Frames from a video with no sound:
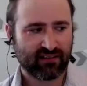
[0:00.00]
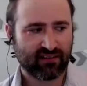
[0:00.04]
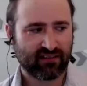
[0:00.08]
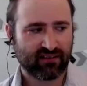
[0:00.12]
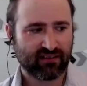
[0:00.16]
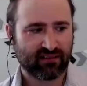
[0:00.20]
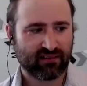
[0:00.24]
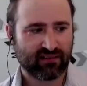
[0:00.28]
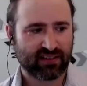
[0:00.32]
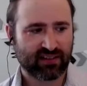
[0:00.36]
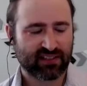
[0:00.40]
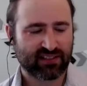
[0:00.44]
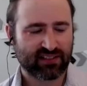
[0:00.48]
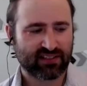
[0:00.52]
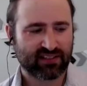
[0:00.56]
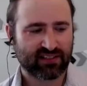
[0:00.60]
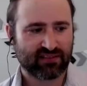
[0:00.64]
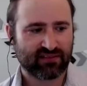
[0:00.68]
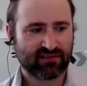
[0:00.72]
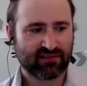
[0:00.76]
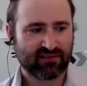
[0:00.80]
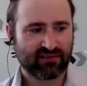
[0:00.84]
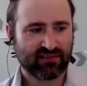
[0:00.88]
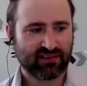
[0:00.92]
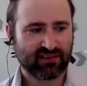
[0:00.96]
this
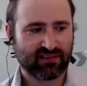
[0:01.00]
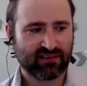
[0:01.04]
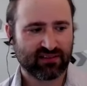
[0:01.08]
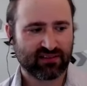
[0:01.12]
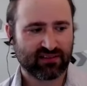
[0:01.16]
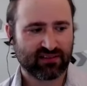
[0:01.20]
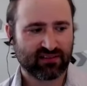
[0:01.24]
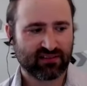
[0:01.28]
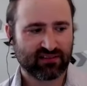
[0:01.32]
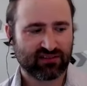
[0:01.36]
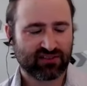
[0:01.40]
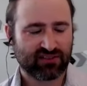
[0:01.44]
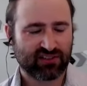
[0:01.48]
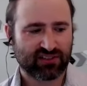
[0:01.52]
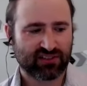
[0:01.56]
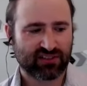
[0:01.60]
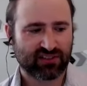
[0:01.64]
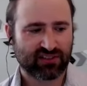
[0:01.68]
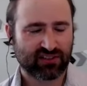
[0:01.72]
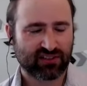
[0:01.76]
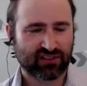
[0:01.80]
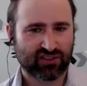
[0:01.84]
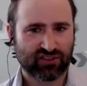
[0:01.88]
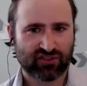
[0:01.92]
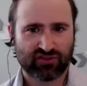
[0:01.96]
just
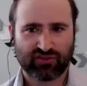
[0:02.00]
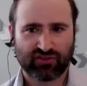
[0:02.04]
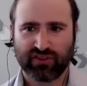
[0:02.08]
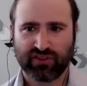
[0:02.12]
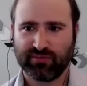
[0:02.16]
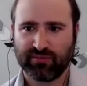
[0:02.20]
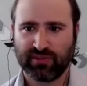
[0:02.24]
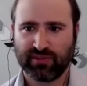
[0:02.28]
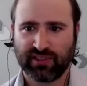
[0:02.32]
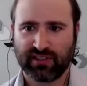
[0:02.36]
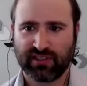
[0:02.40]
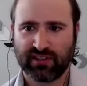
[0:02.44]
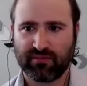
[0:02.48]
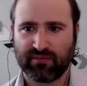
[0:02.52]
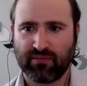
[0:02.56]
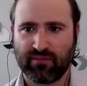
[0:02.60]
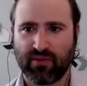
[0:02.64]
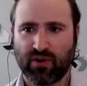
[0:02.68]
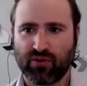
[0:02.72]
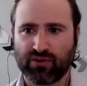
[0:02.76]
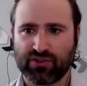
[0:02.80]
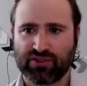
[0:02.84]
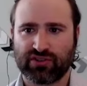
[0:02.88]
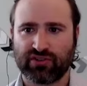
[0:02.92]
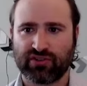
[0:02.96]
extremely
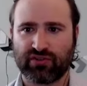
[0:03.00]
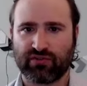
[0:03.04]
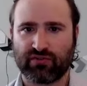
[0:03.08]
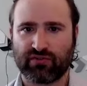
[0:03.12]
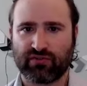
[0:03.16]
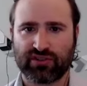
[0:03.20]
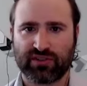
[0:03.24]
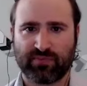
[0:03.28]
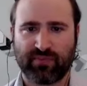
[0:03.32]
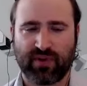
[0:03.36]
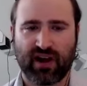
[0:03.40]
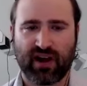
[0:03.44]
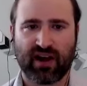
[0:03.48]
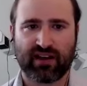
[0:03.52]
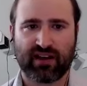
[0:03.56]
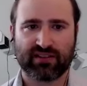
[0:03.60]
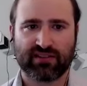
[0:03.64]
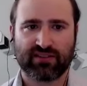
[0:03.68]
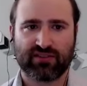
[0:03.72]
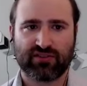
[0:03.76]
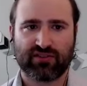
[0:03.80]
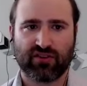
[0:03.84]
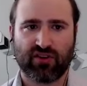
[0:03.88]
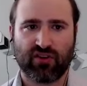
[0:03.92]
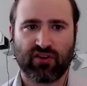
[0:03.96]
emotional response.
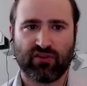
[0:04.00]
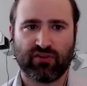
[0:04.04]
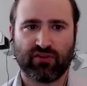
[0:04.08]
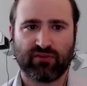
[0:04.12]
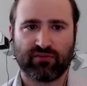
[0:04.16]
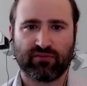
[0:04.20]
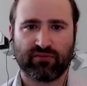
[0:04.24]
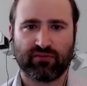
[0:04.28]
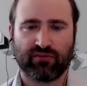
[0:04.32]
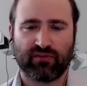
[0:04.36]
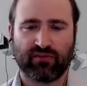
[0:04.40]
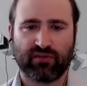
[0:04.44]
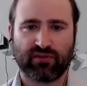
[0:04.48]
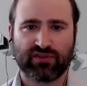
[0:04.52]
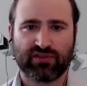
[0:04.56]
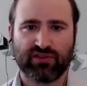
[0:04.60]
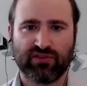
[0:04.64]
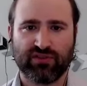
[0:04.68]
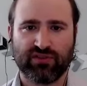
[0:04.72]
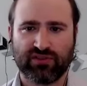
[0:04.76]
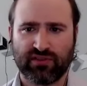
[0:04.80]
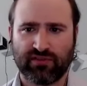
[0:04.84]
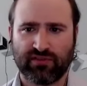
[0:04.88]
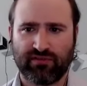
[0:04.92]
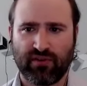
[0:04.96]
So as soon
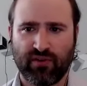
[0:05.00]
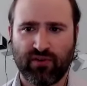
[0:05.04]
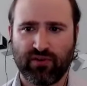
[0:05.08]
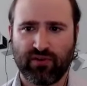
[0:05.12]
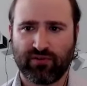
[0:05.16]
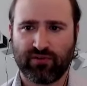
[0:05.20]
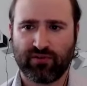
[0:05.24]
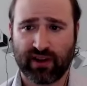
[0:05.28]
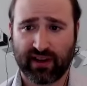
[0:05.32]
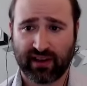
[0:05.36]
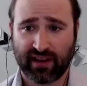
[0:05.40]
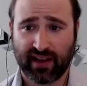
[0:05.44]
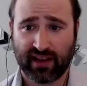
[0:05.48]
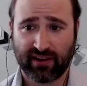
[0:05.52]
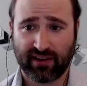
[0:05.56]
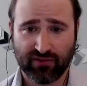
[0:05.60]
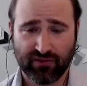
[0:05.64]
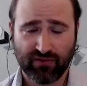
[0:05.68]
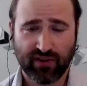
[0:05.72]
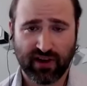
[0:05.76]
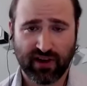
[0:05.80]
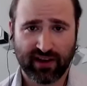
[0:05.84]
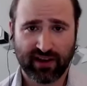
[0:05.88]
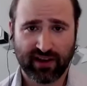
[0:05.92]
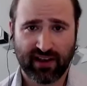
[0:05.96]
as the phone rang and I
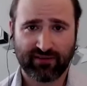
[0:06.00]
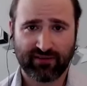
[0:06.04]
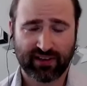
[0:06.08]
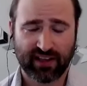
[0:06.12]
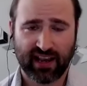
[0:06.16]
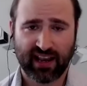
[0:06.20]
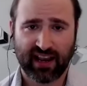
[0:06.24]
knew I'd have to